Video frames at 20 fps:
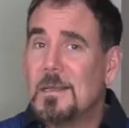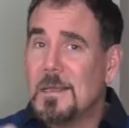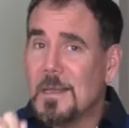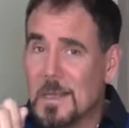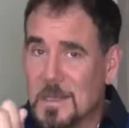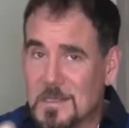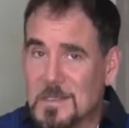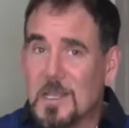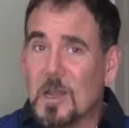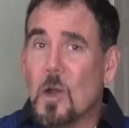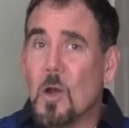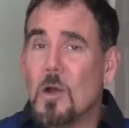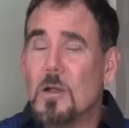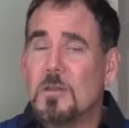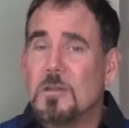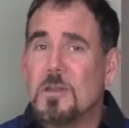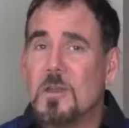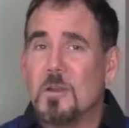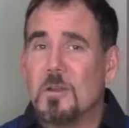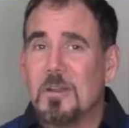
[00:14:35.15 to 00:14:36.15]
Is it
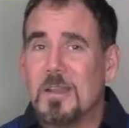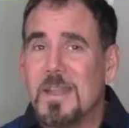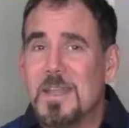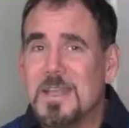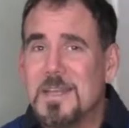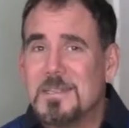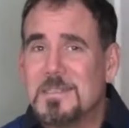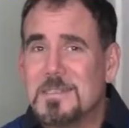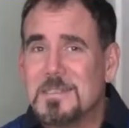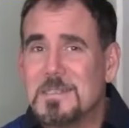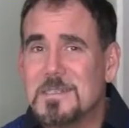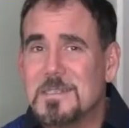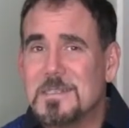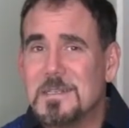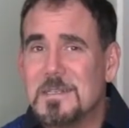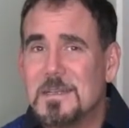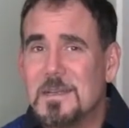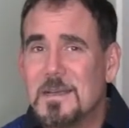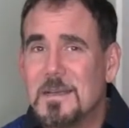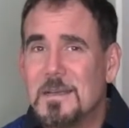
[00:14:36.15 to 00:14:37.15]
on your
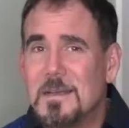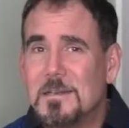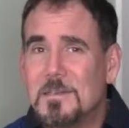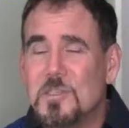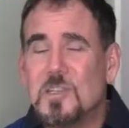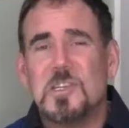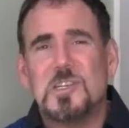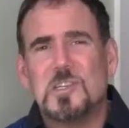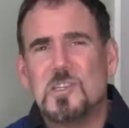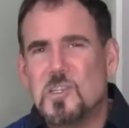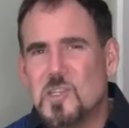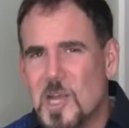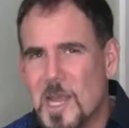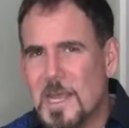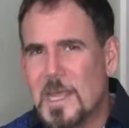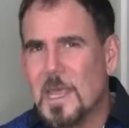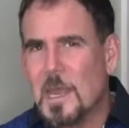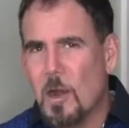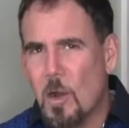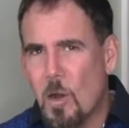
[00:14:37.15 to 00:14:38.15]
list? Do you
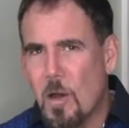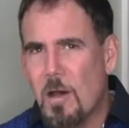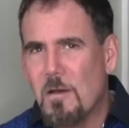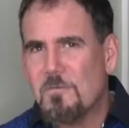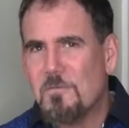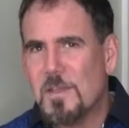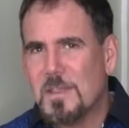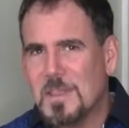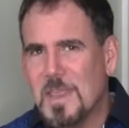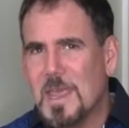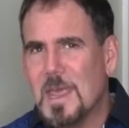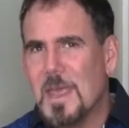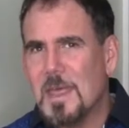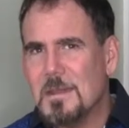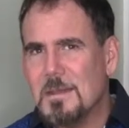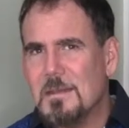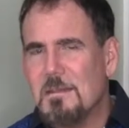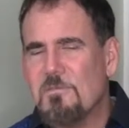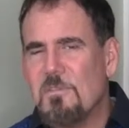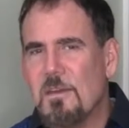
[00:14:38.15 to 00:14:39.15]
check it off at the
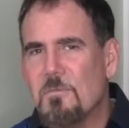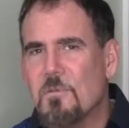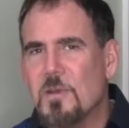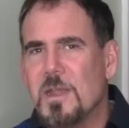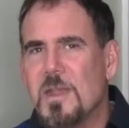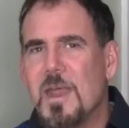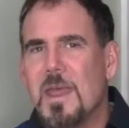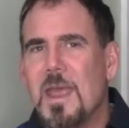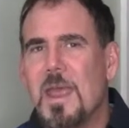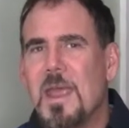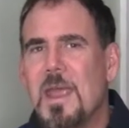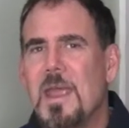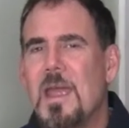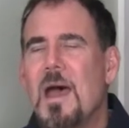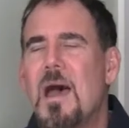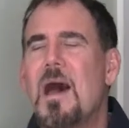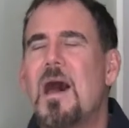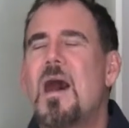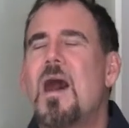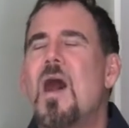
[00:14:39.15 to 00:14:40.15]
end of every day?
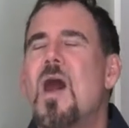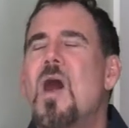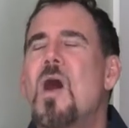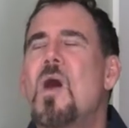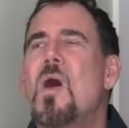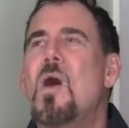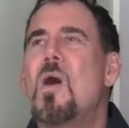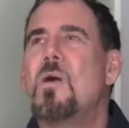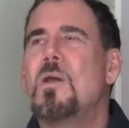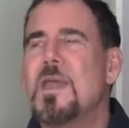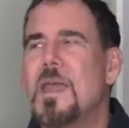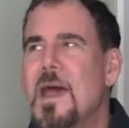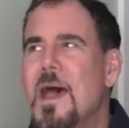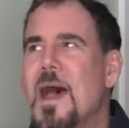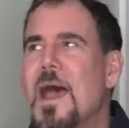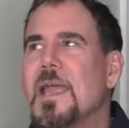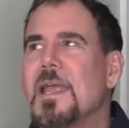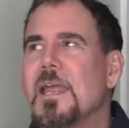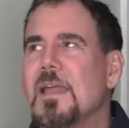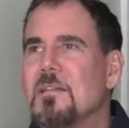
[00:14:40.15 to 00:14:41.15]
Oh, yeah,
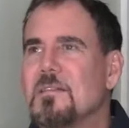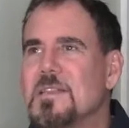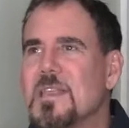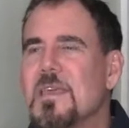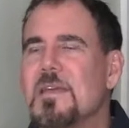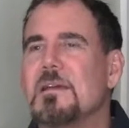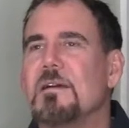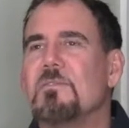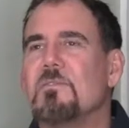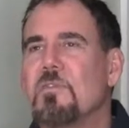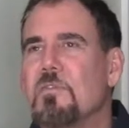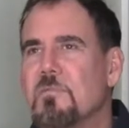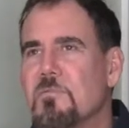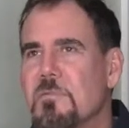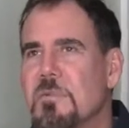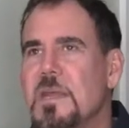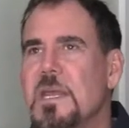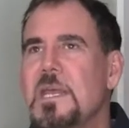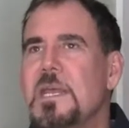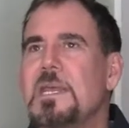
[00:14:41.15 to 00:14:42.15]
I can think of
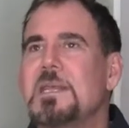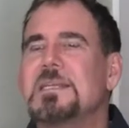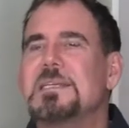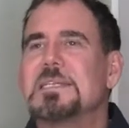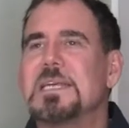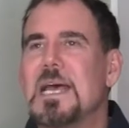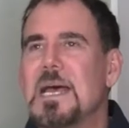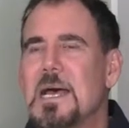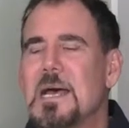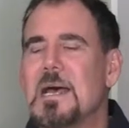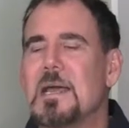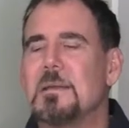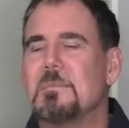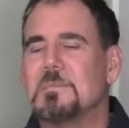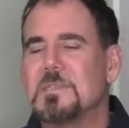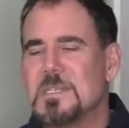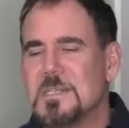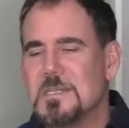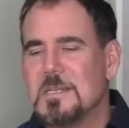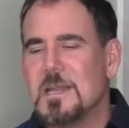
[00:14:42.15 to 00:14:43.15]
three
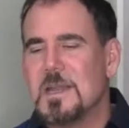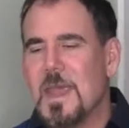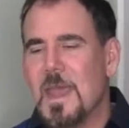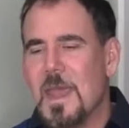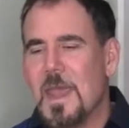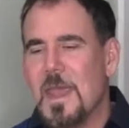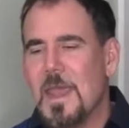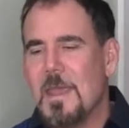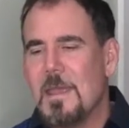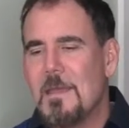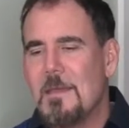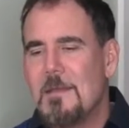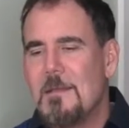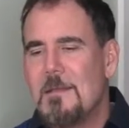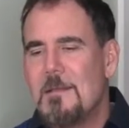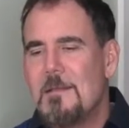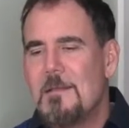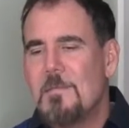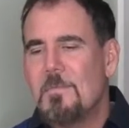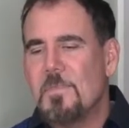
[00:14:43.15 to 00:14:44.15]
times today
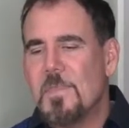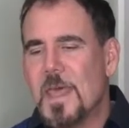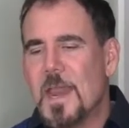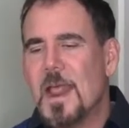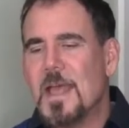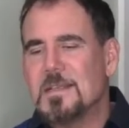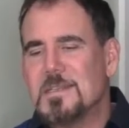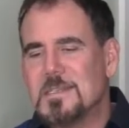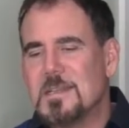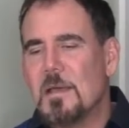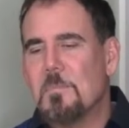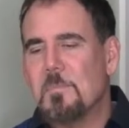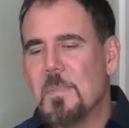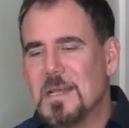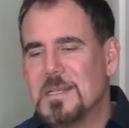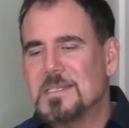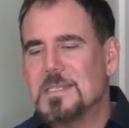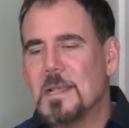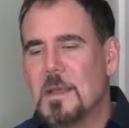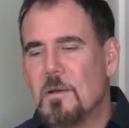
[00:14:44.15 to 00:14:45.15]
that I set
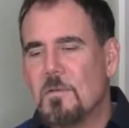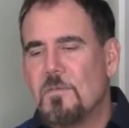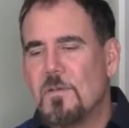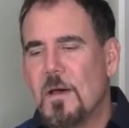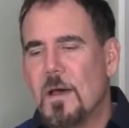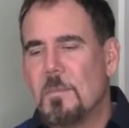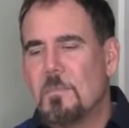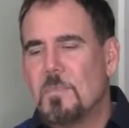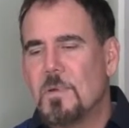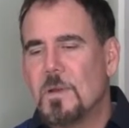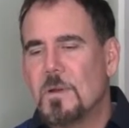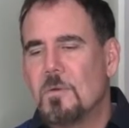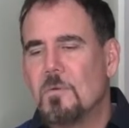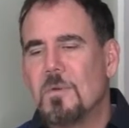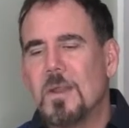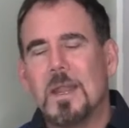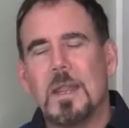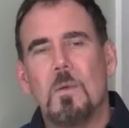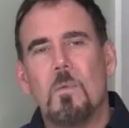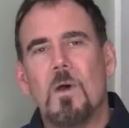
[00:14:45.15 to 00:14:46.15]
myself up
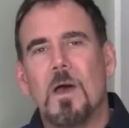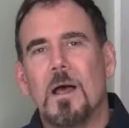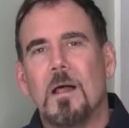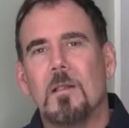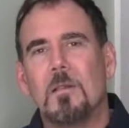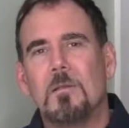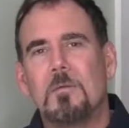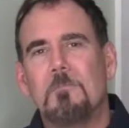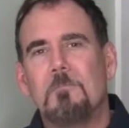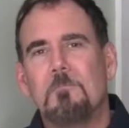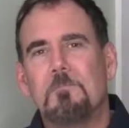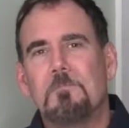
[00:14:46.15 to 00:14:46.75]
really well.